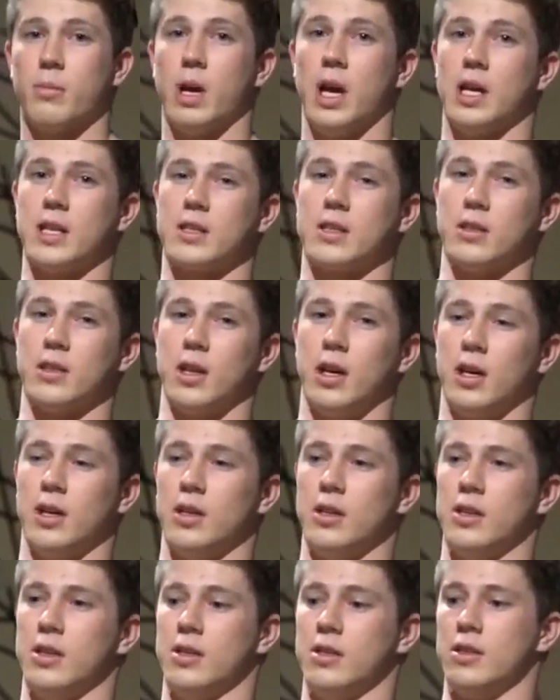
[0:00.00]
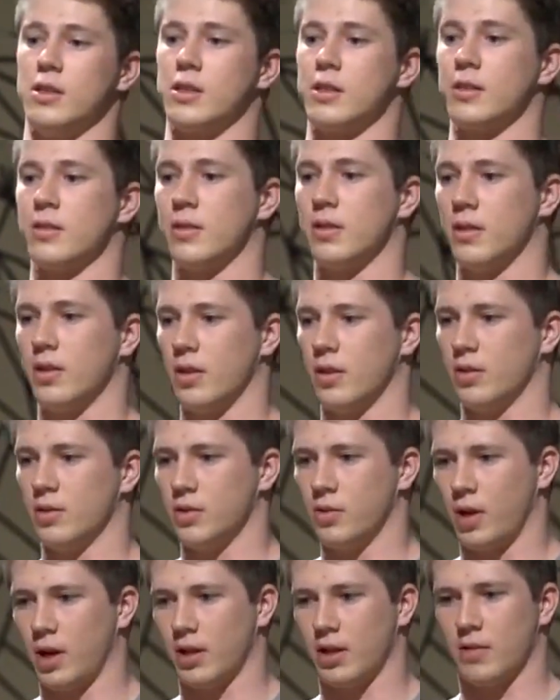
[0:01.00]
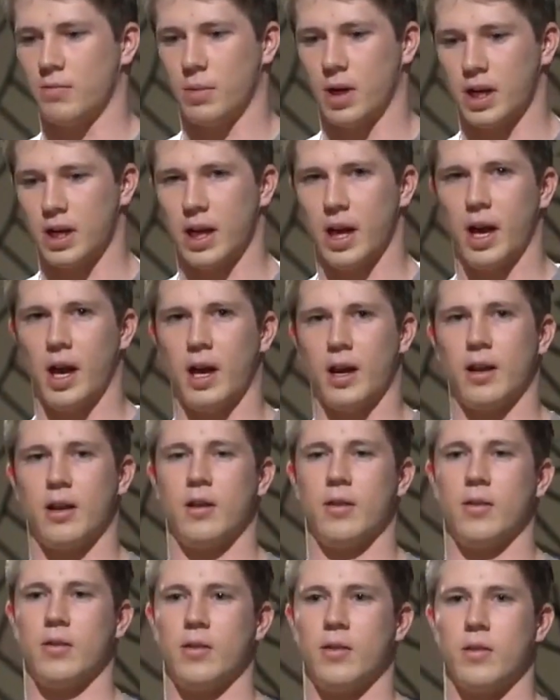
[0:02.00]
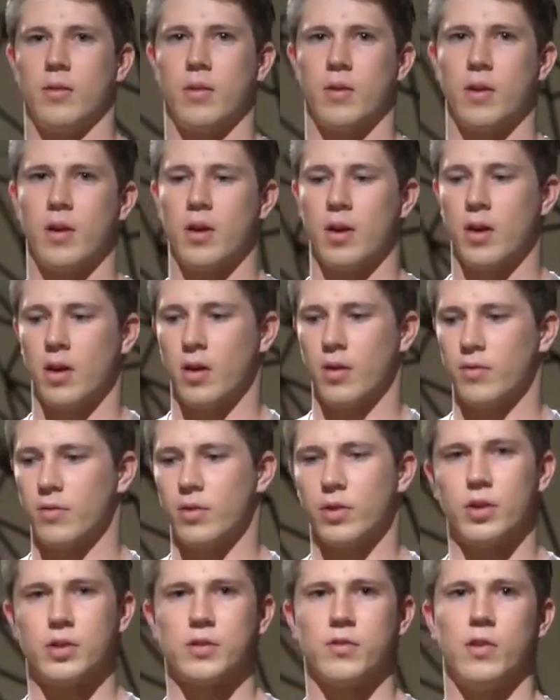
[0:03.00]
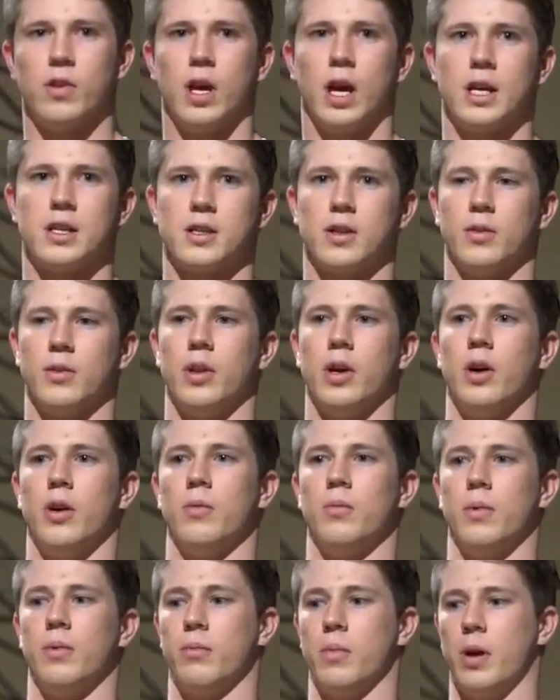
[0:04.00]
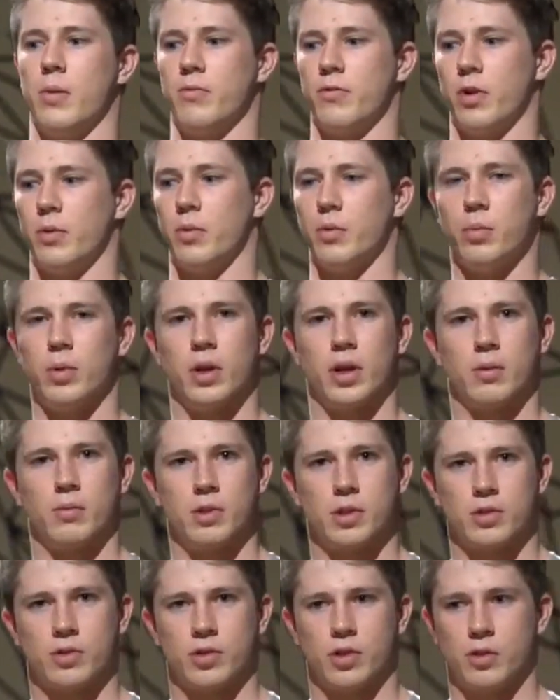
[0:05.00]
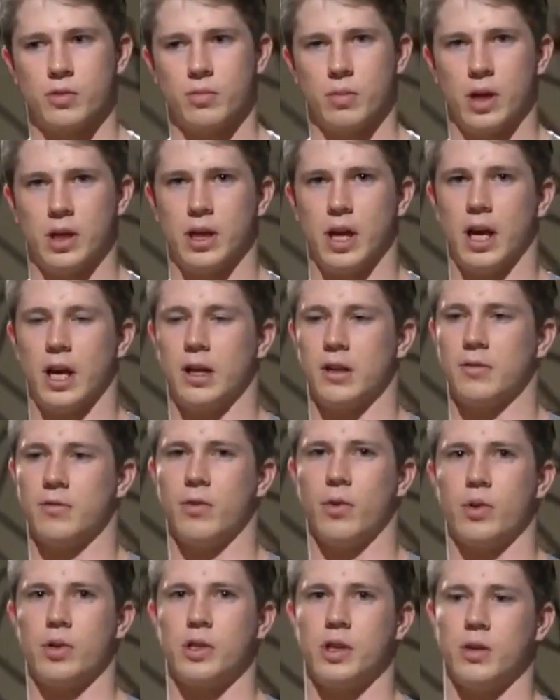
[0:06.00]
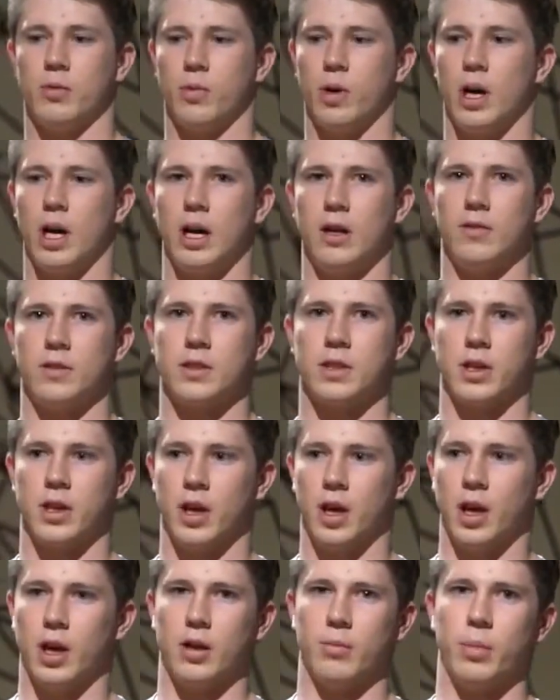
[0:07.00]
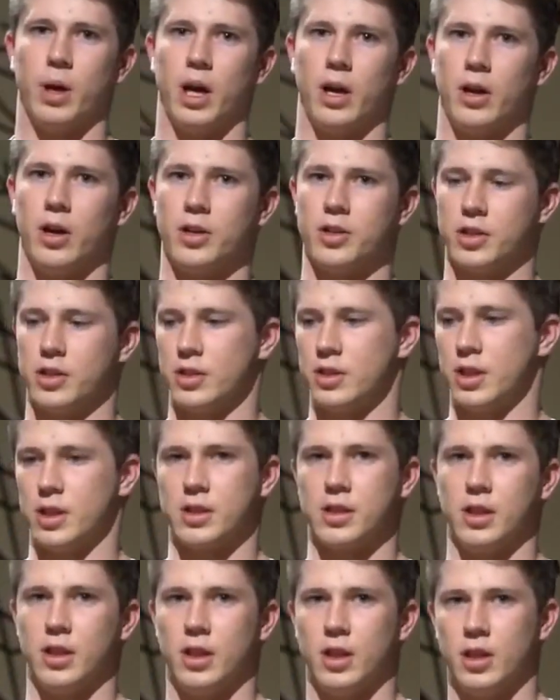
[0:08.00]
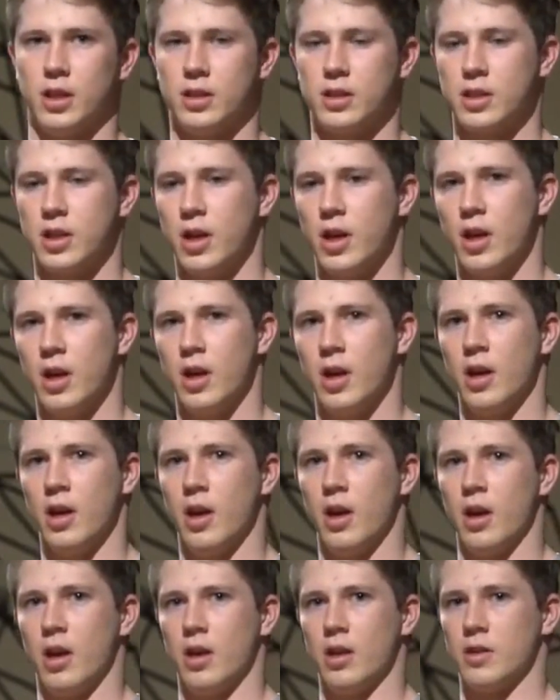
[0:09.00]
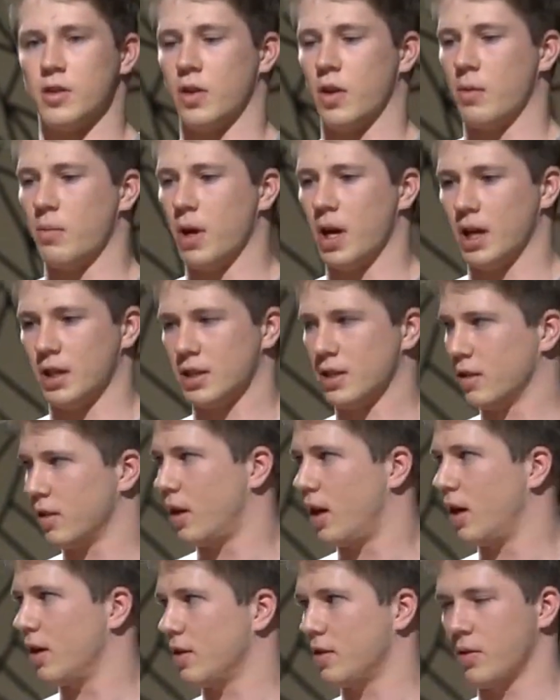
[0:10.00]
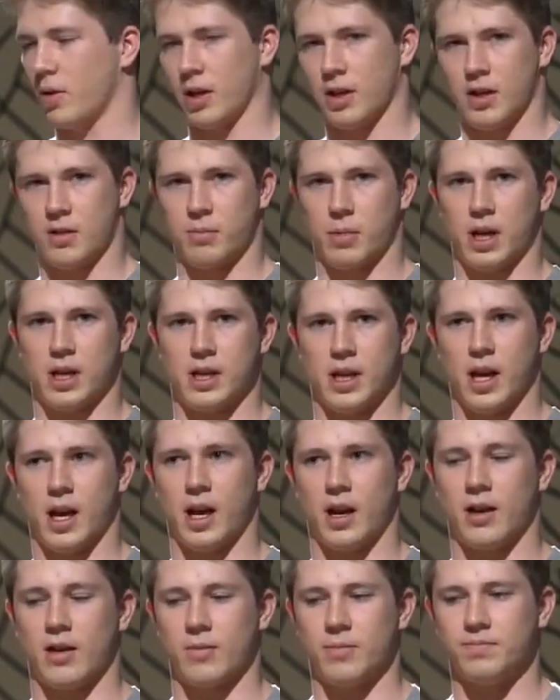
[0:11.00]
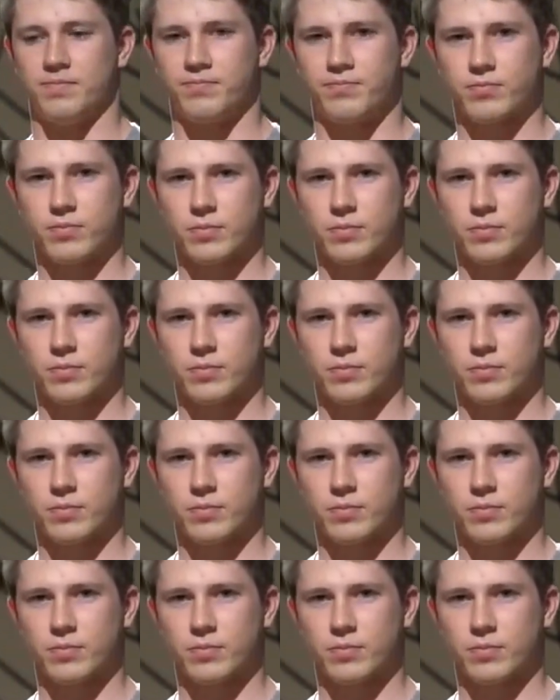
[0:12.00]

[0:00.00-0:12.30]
I'm asked a lot is, do I love my dad? For those of you guys don't know, I'm from a polygamous group. My dad has 14 wives and about 160 kids. And so I'm asked a lot, do I love my dad?